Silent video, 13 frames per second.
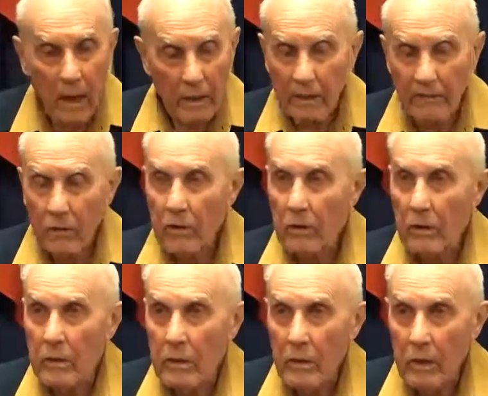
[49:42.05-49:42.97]
I never
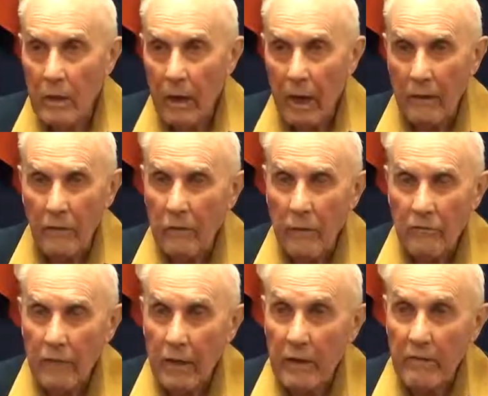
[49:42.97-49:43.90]
heard. I don't know
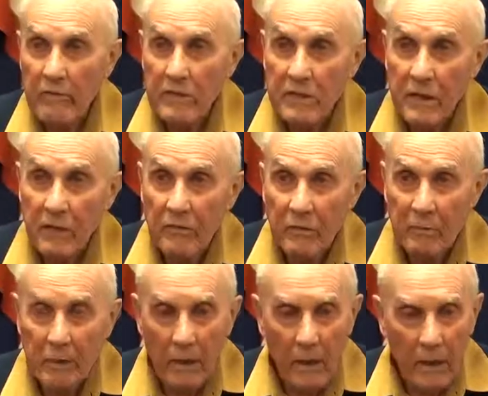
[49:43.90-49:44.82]
if they ever sent
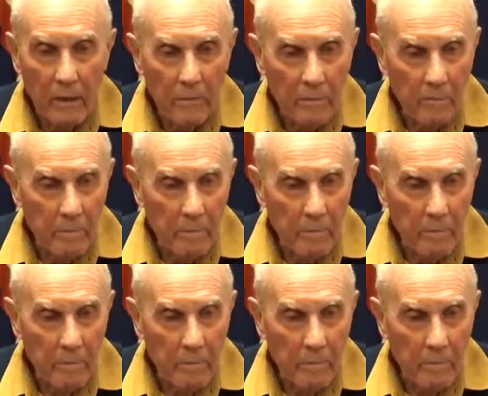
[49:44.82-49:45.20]
them or not.